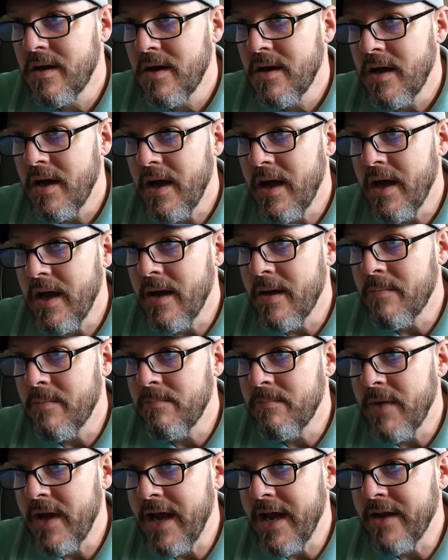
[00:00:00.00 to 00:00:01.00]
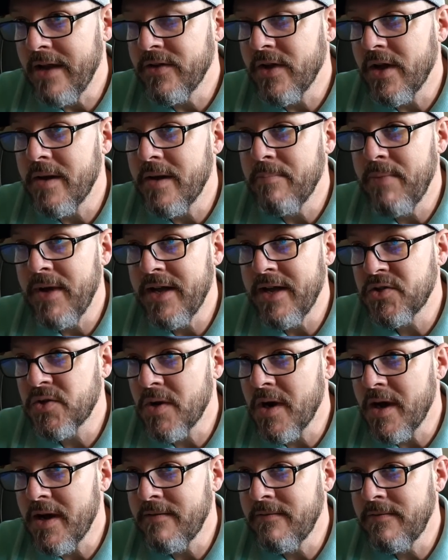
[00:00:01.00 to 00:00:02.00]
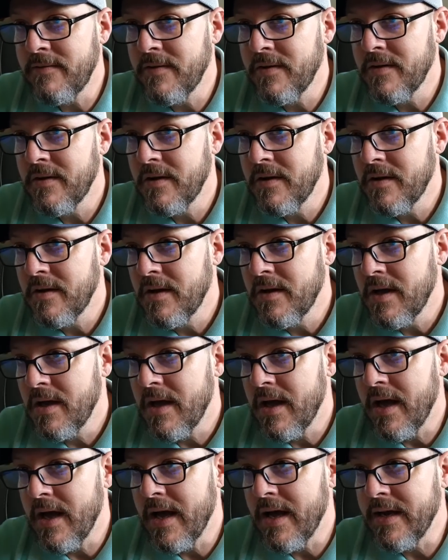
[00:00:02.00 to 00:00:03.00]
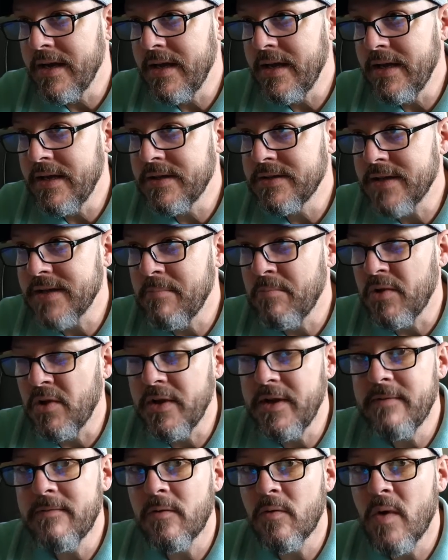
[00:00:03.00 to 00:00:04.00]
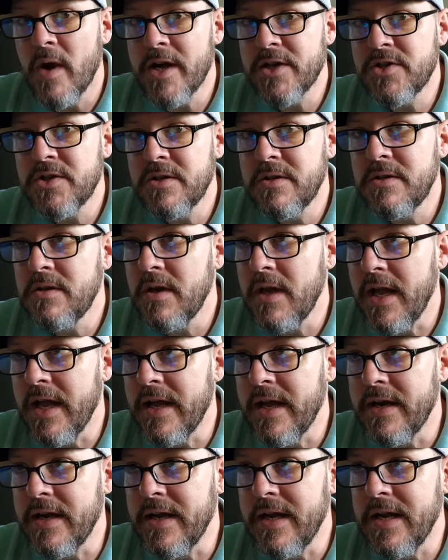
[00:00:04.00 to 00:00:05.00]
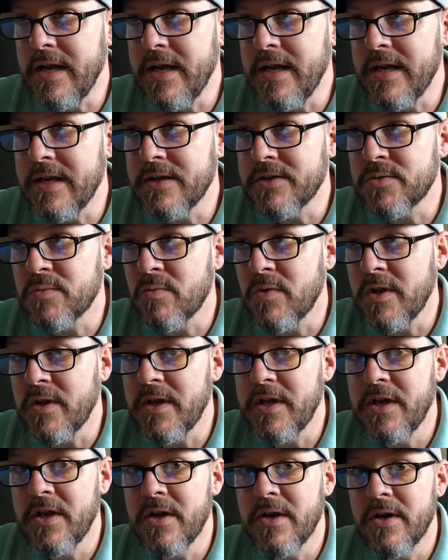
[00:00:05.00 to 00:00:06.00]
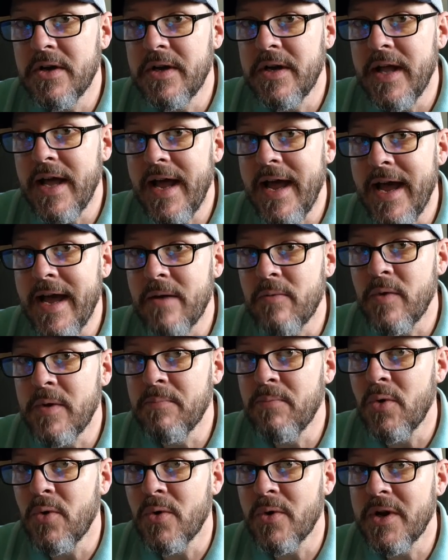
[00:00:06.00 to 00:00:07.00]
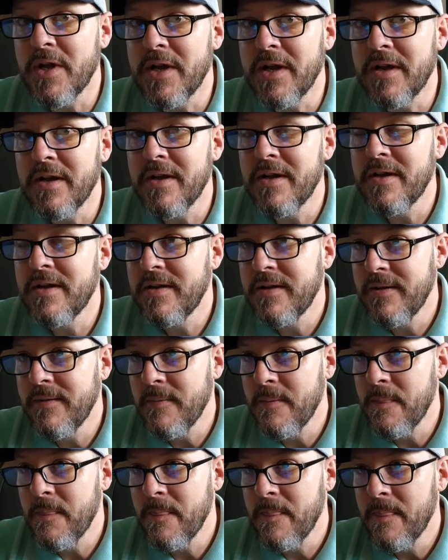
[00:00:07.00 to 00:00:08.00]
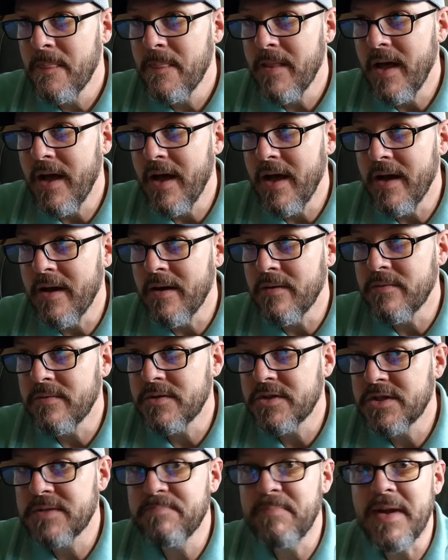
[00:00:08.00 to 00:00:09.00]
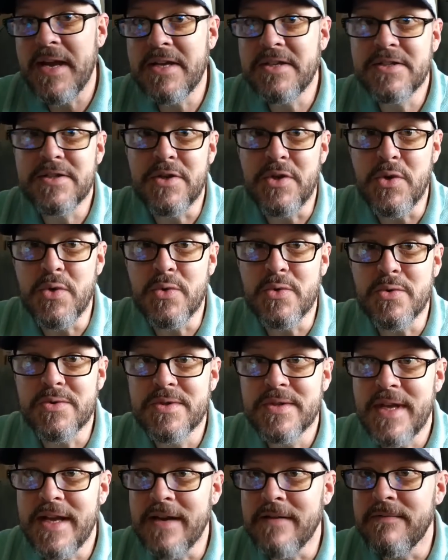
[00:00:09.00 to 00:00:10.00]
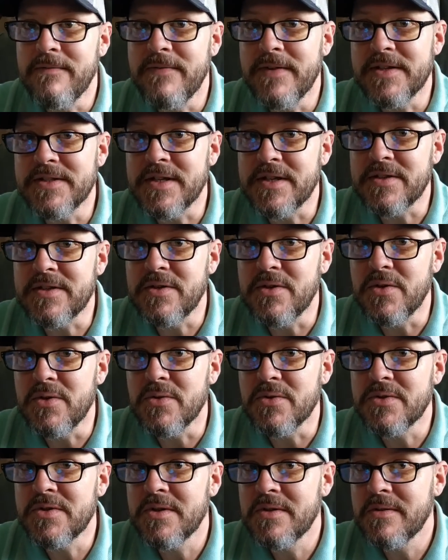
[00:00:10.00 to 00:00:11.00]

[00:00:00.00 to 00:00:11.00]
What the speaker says: Anton Petrov, he is, I believe, Russian, and he is really good at reporting space news and physics news.